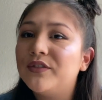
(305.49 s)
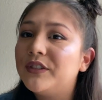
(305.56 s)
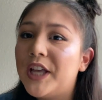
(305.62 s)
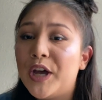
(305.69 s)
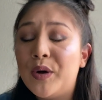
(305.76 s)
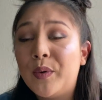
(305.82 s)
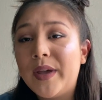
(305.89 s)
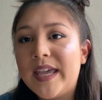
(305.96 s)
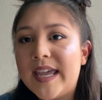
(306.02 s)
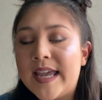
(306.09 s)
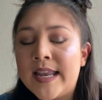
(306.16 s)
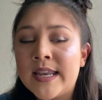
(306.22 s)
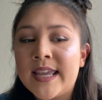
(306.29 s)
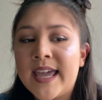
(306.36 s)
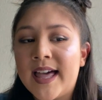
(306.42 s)
Flow
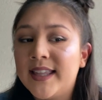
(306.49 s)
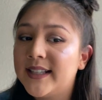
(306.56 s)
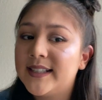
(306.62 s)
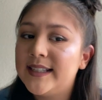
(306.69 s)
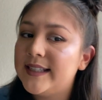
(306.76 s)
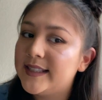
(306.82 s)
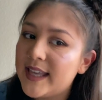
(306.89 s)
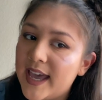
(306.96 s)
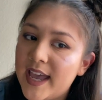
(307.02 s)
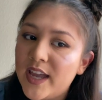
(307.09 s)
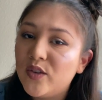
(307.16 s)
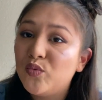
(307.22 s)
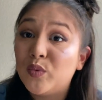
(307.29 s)
in Galaxy's Edge,